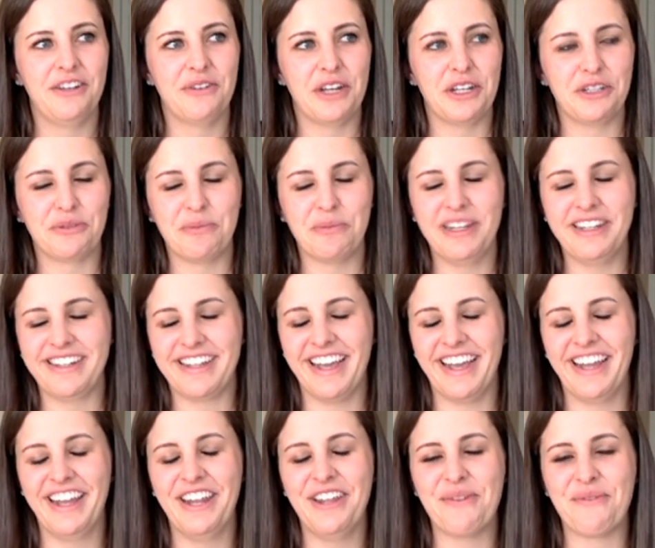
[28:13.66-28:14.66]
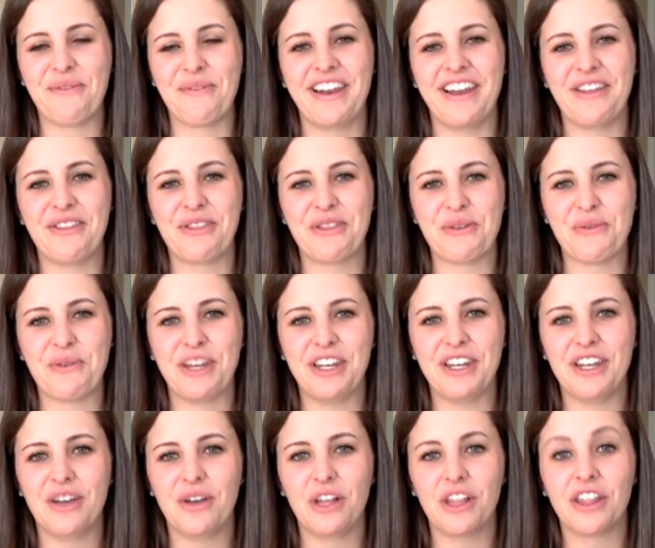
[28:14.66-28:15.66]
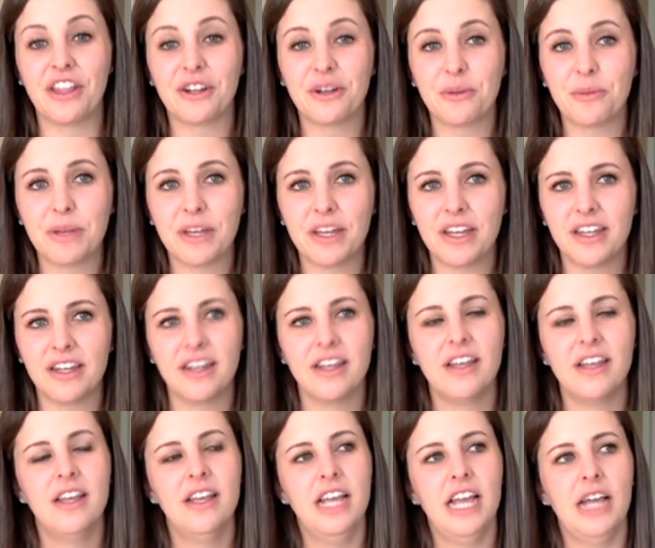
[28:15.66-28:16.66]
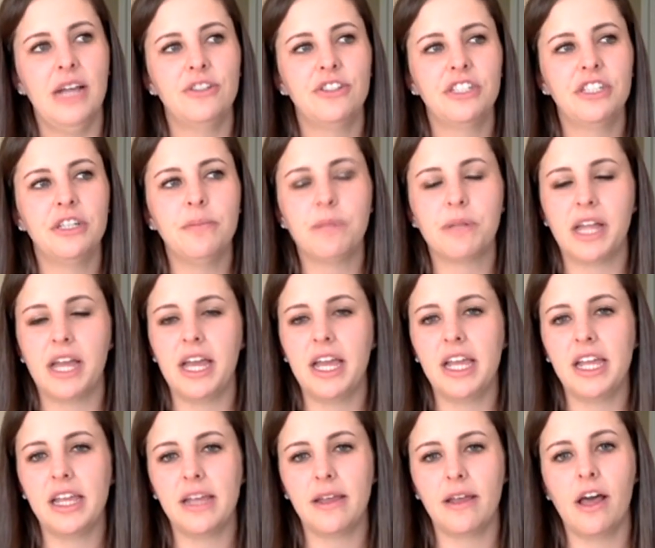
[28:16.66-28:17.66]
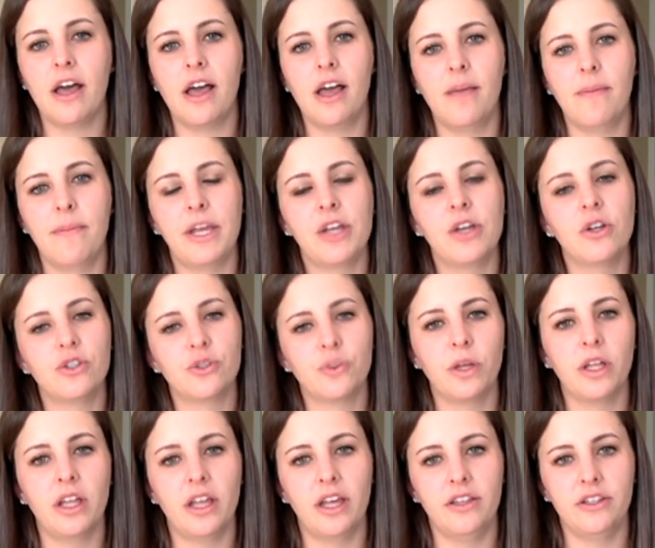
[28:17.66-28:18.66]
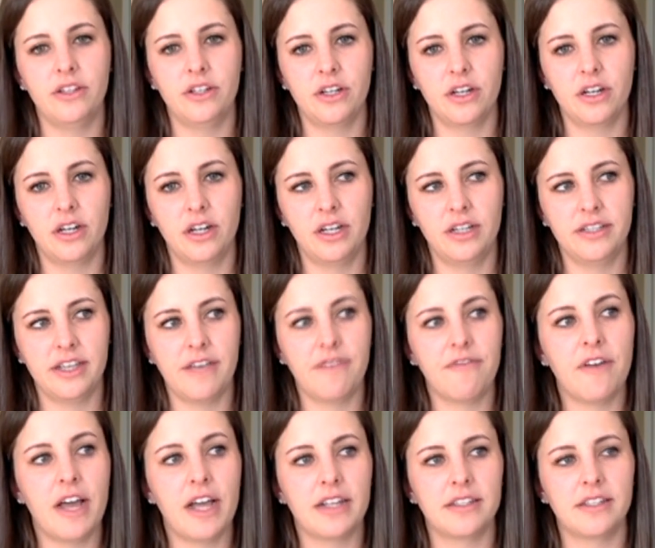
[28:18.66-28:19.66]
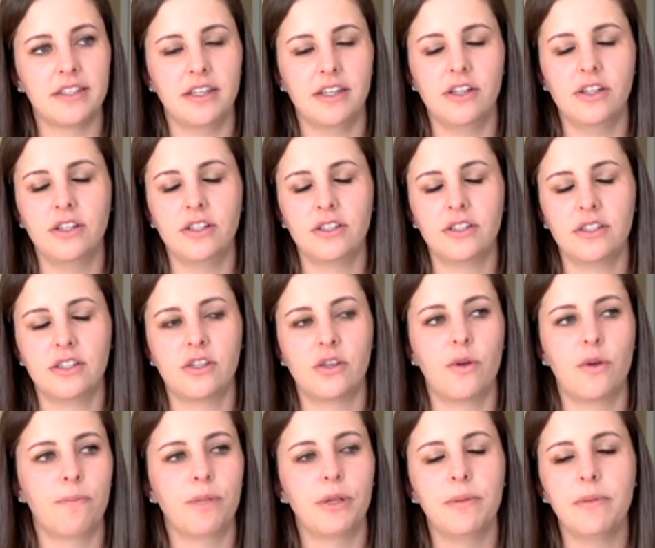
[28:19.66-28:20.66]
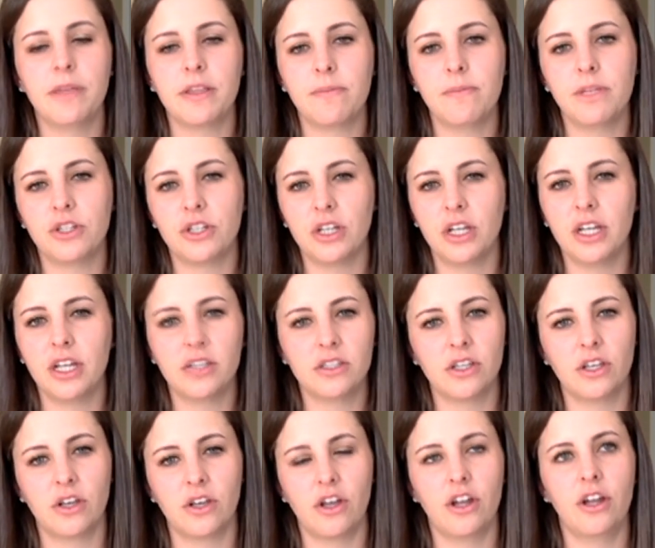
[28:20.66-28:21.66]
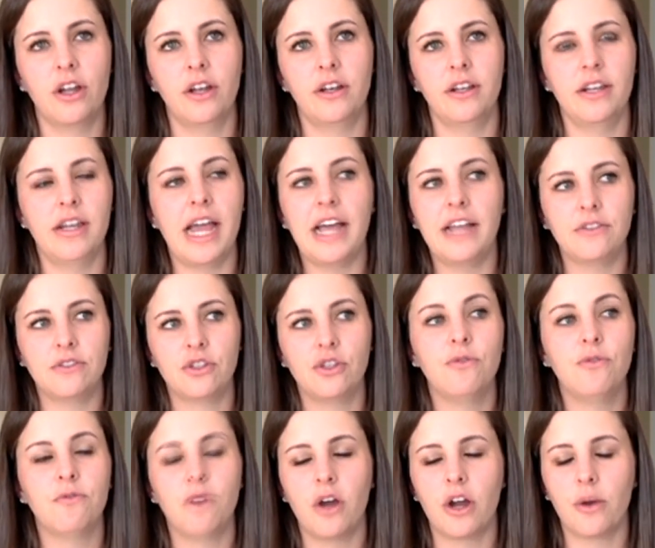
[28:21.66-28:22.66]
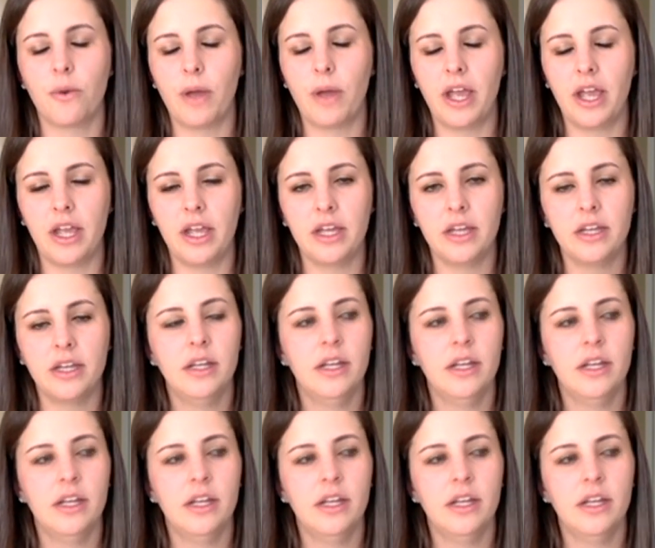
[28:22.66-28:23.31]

regimen kind of went out the window a little bit. I was still playing. Uh, my coach Will Ellender is at Fox Hills, so in Plymouth, Michigan, so or er, not too far away.